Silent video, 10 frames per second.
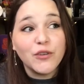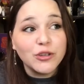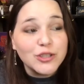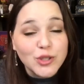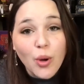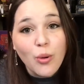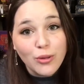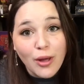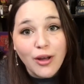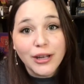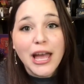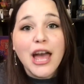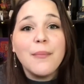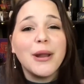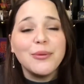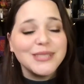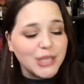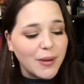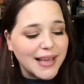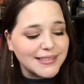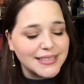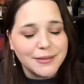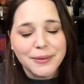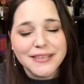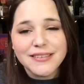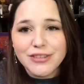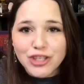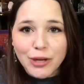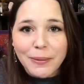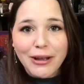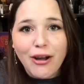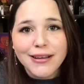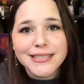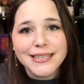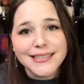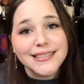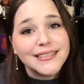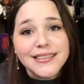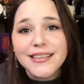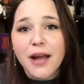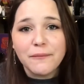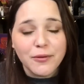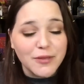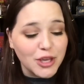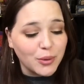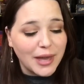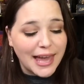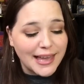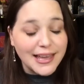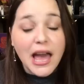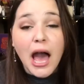for so long, but I was so hesitant because of the shipping costs because it does come from the UK,